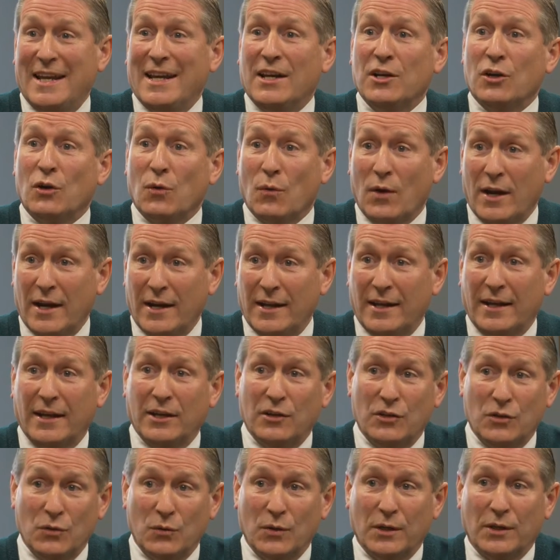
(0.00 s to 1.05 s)
integrating
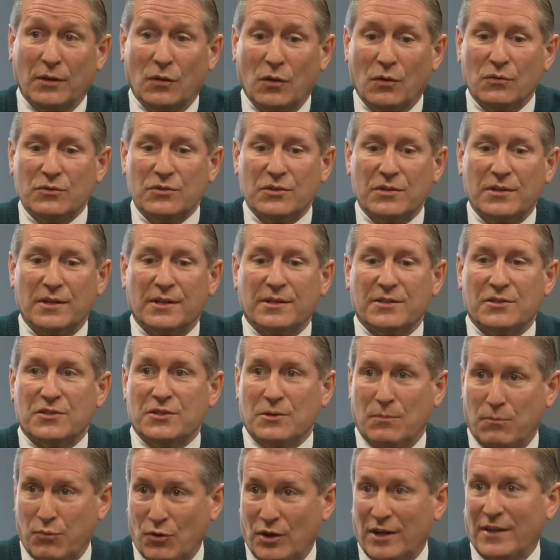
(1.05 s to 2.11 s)
and doing those things
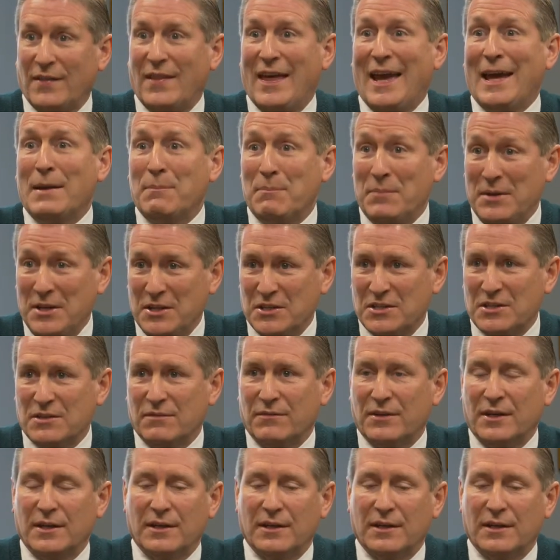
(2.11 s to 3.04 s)
to bring that piece of it